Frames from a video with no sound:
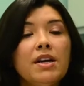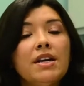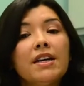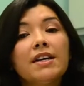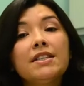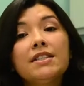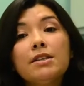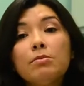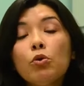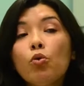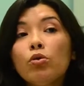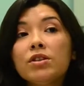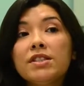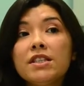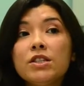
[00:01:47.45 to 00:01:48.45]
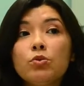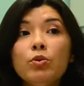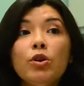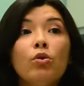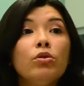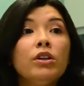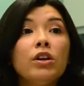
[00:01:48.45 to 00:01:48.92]
Because some courses we
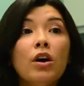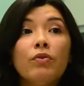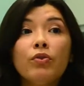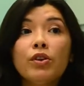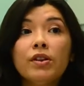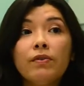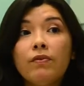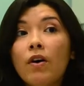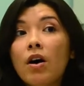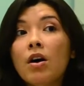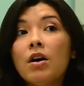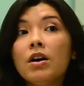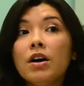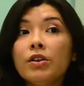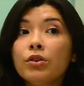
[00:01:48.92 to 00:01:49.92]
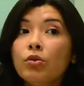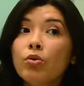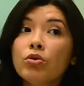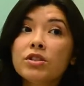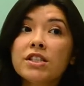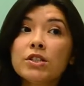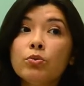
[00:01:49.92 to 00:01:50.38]
only offer in the fall, other
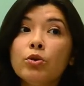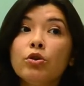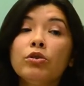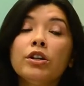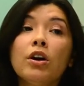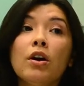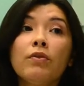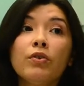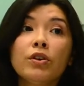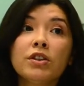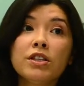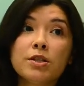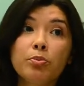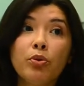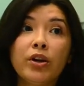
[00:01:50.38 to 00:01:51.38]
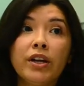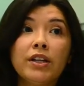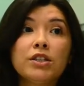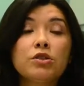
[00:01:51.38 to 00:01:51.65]
courses we only offer in the spring.